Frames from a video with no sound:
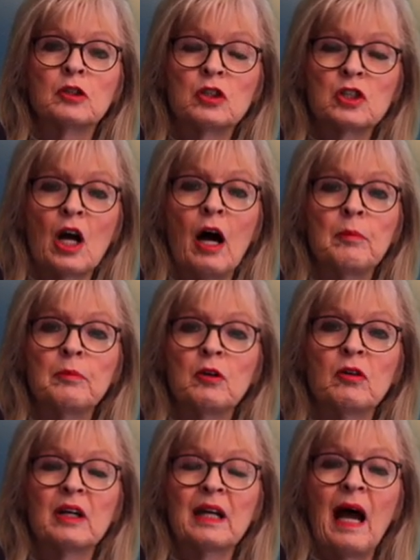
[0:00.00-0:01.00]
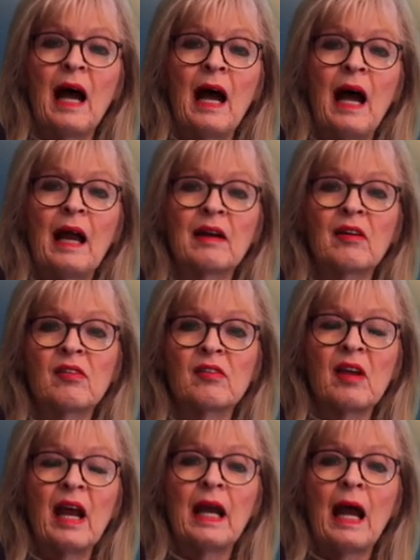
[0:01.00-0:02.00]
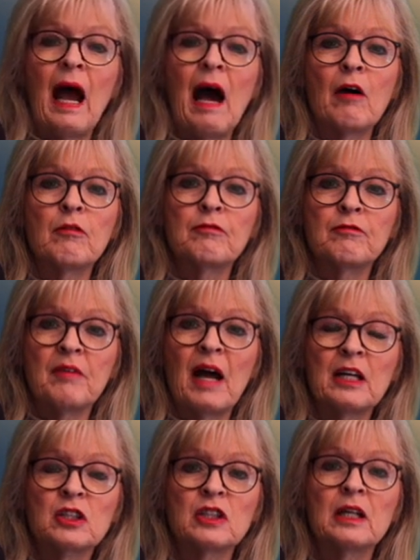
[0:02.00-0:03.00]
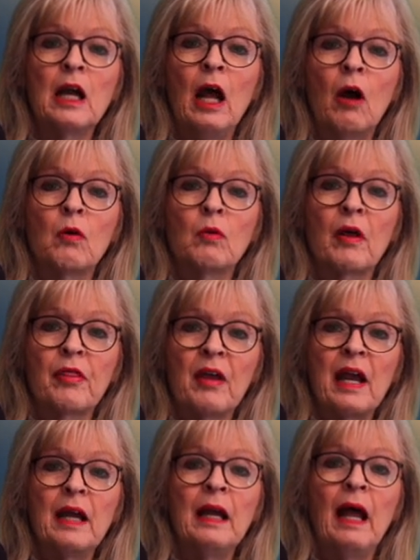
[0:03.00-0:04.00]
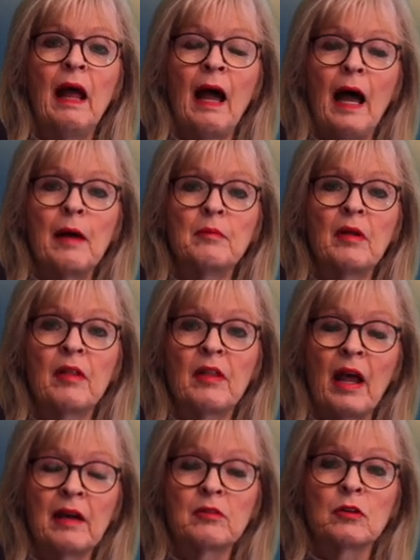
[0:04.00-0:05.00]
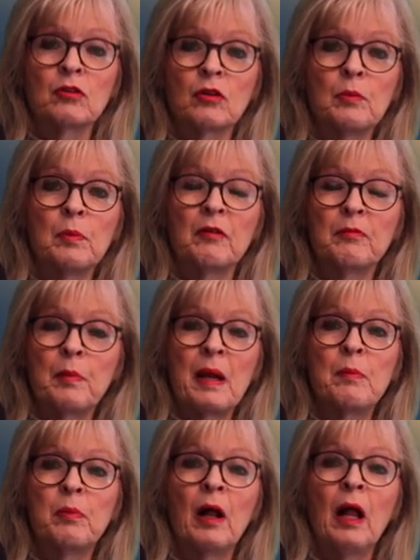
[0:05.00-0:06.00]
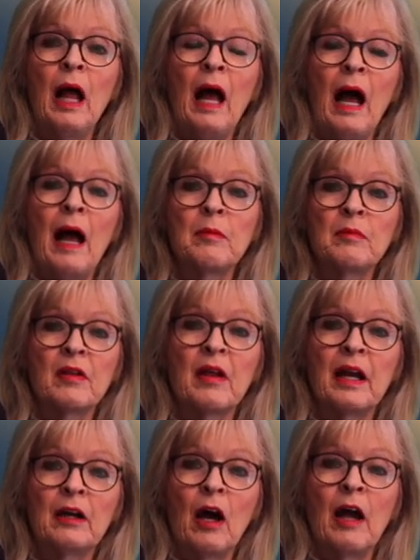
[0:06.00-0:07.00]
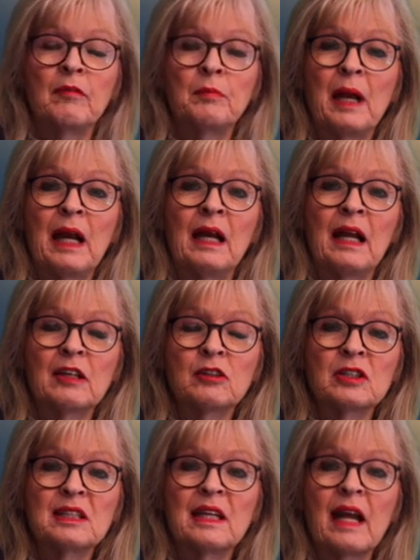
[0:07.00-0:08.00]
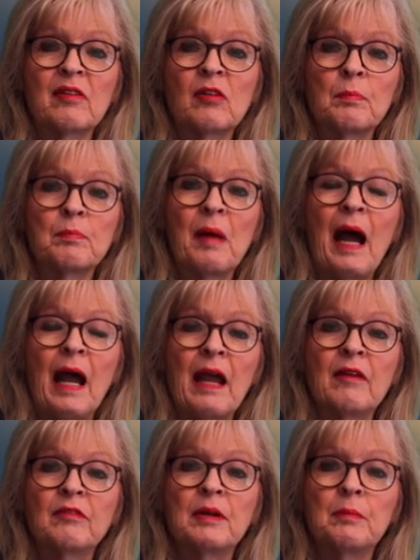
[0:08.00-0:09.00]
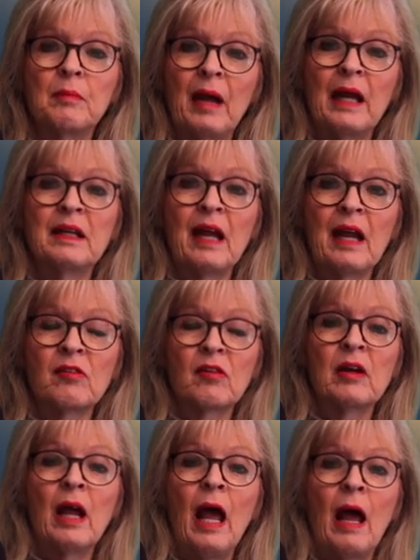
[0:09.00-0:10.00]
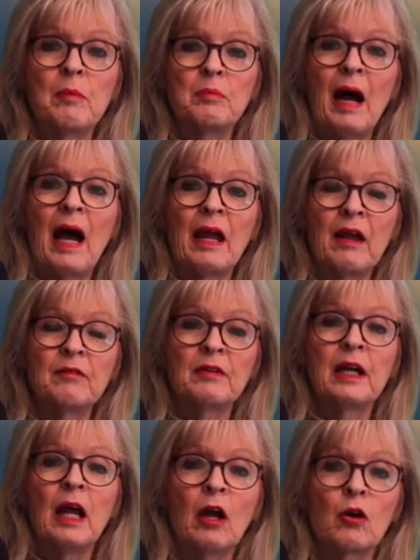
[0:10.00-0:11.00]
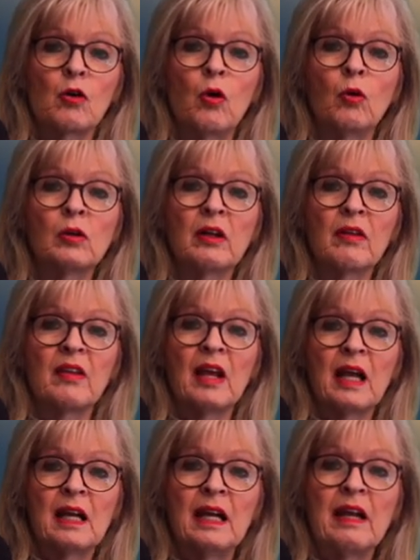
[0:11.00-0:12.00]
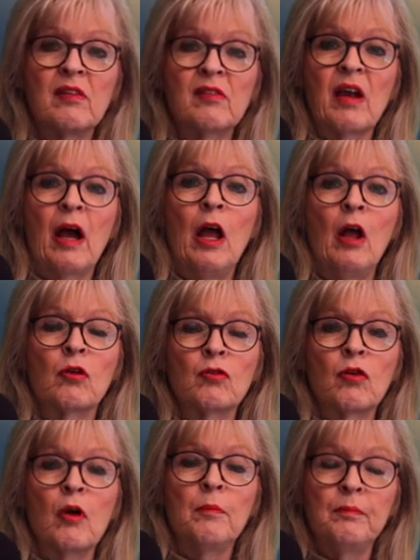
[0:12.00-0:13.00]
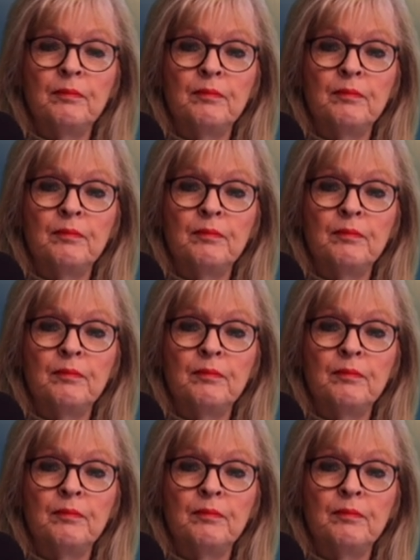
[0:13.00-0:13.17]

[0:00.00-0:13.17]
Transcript: job, you and I understanding our function within that group of people that have been legislated by heaven, mandated by heaven, called the ecclesia. So